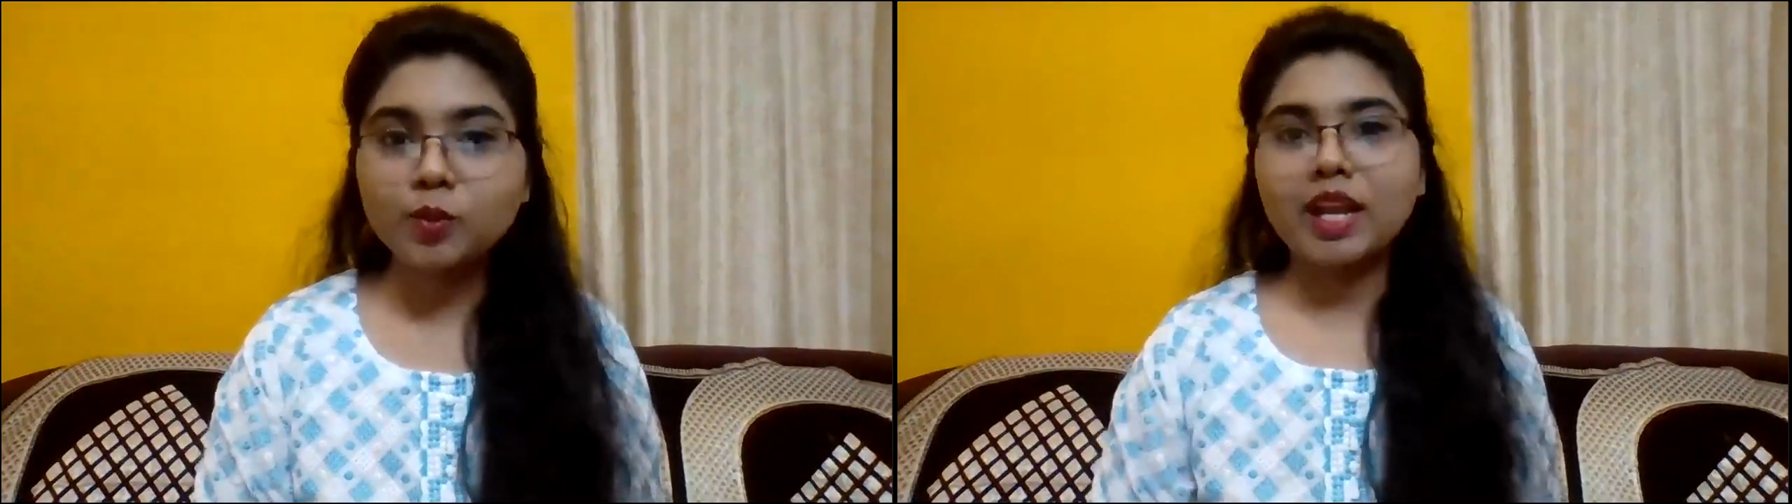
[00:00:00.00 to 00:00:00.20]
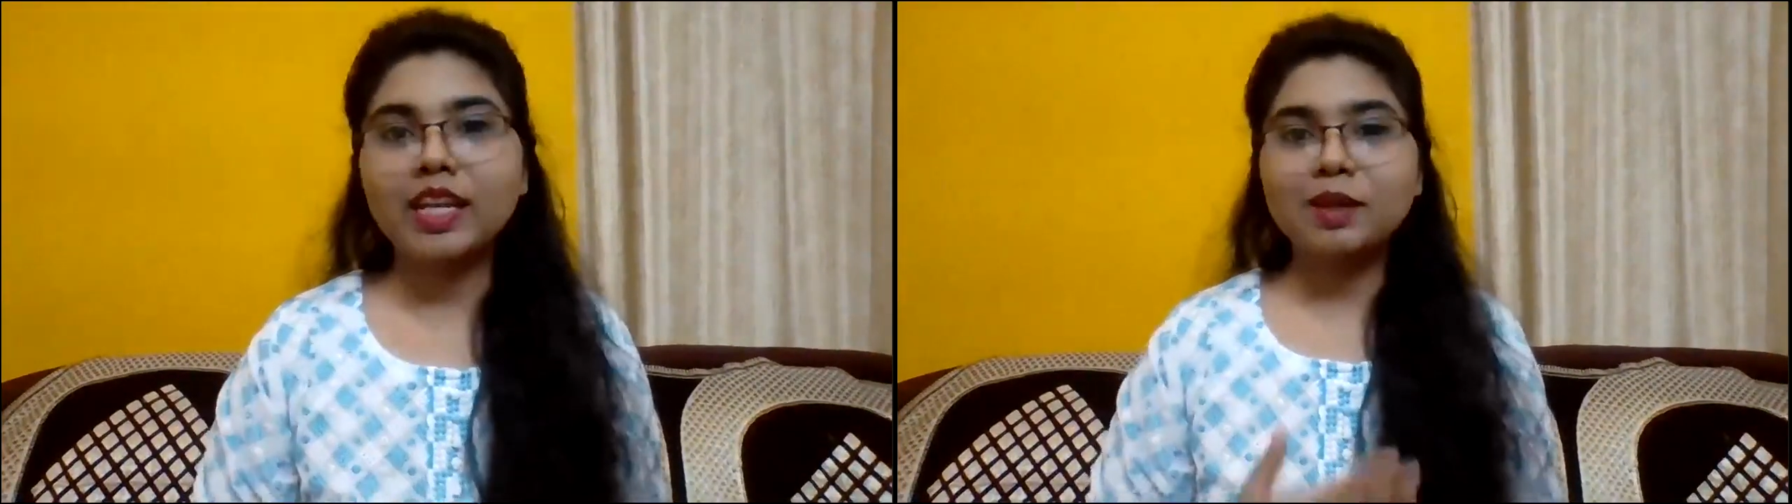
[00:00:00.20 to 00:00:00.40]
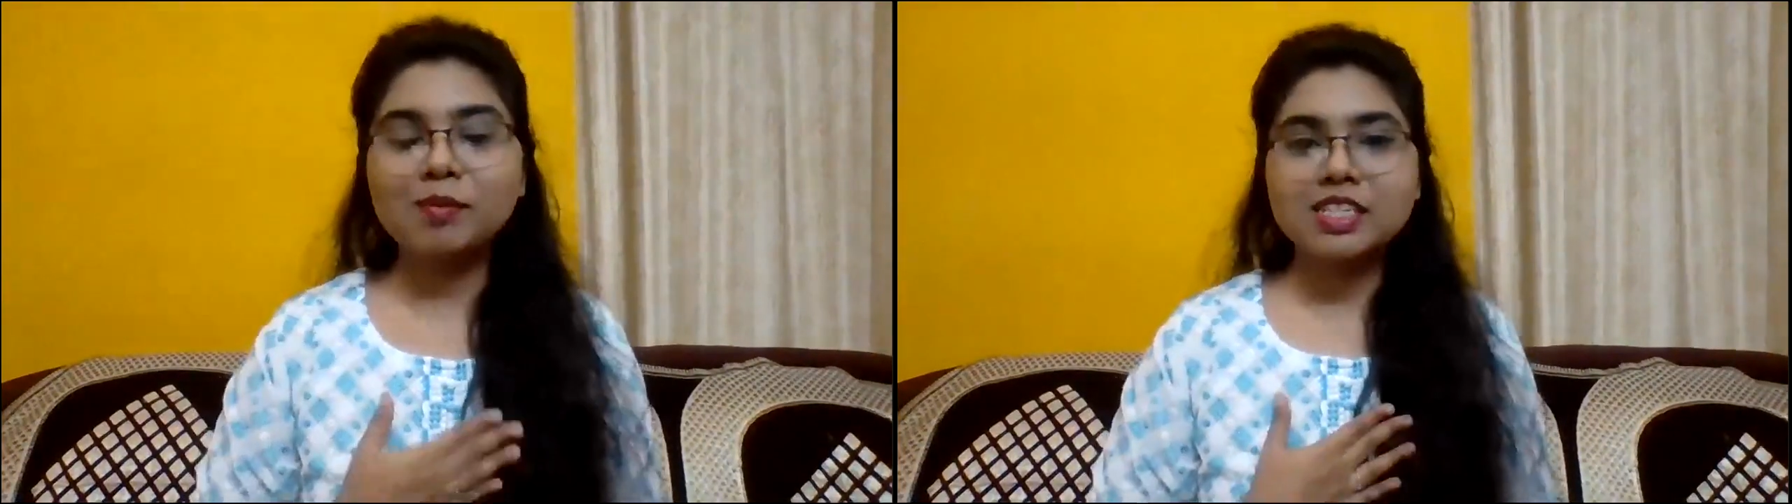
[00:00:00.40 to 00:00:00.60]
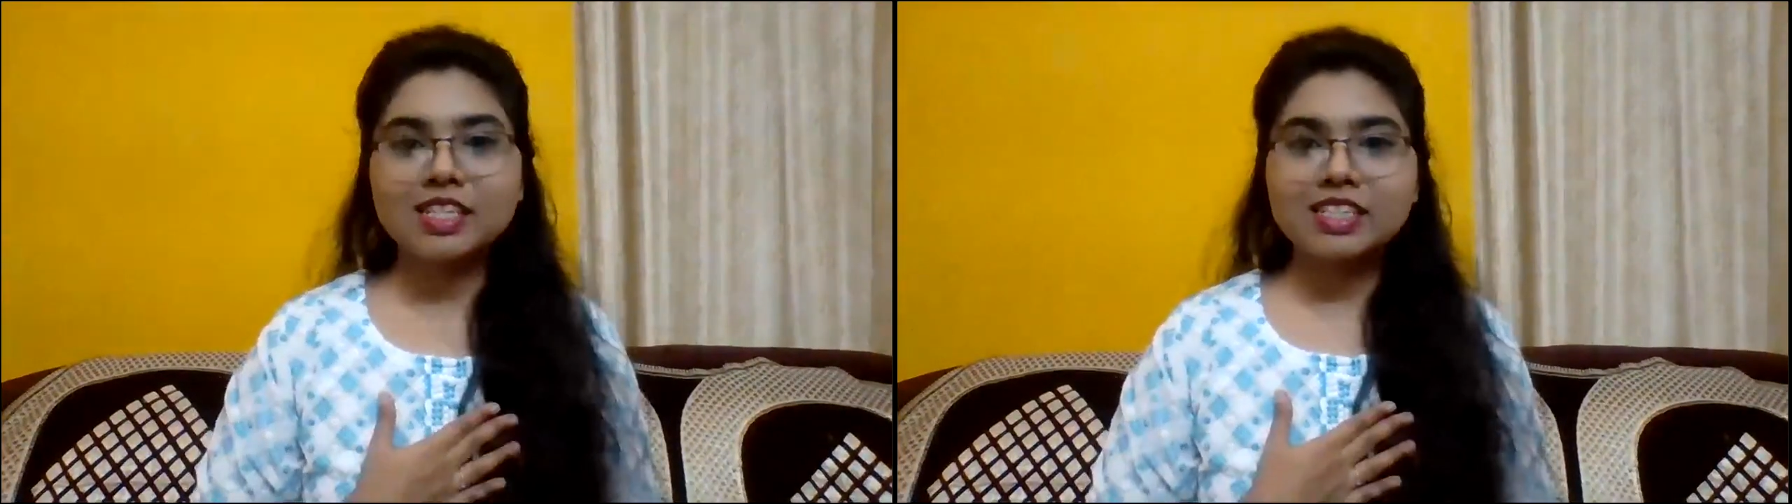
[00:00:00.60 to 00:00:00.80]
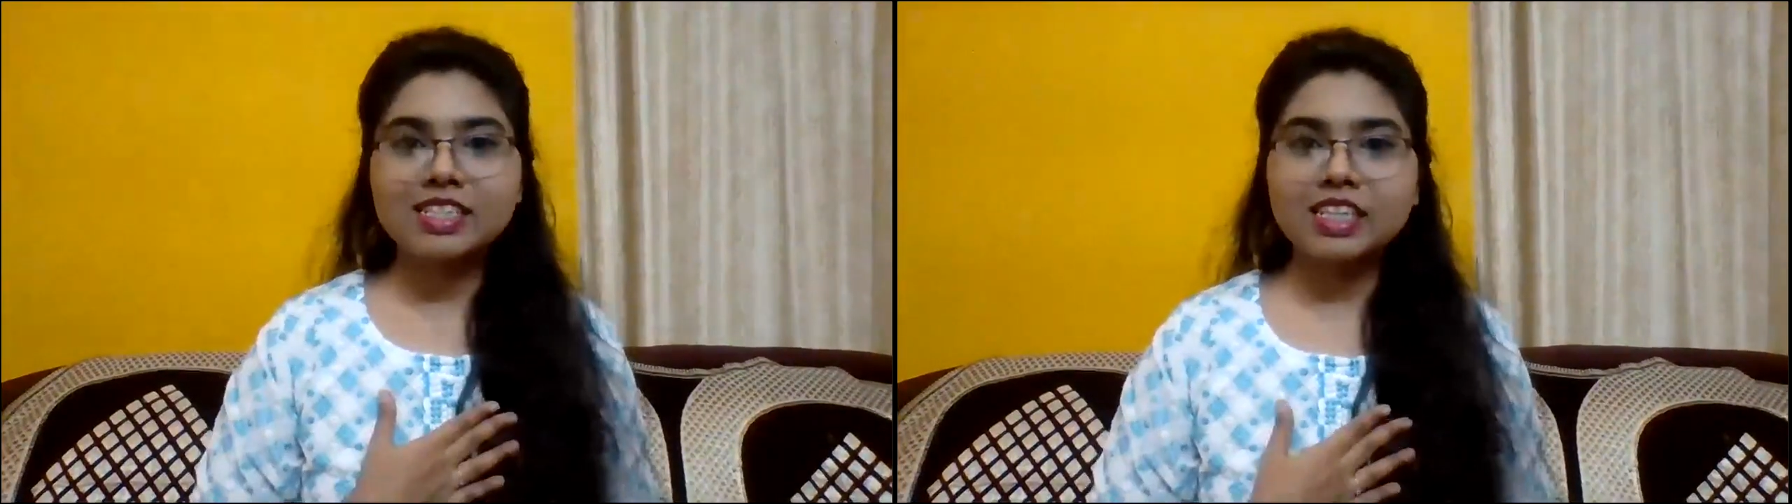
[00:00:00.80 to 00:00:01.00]
My name is
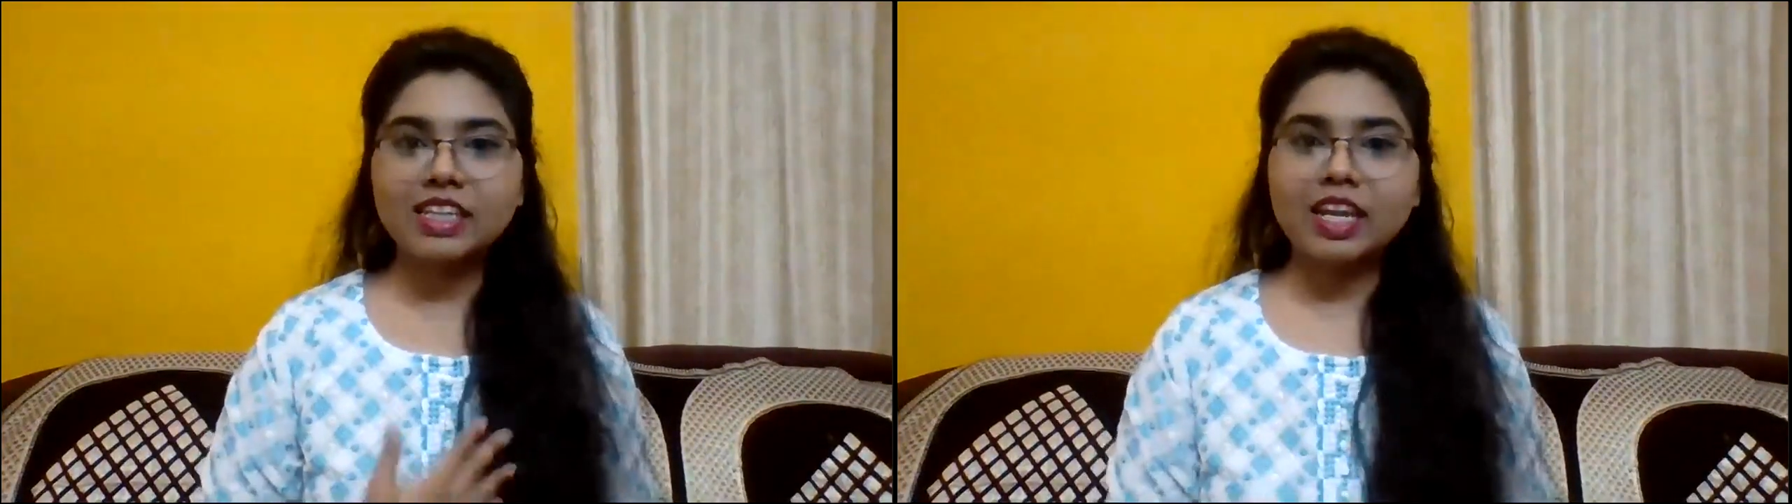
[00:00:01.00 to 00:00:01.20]
Christine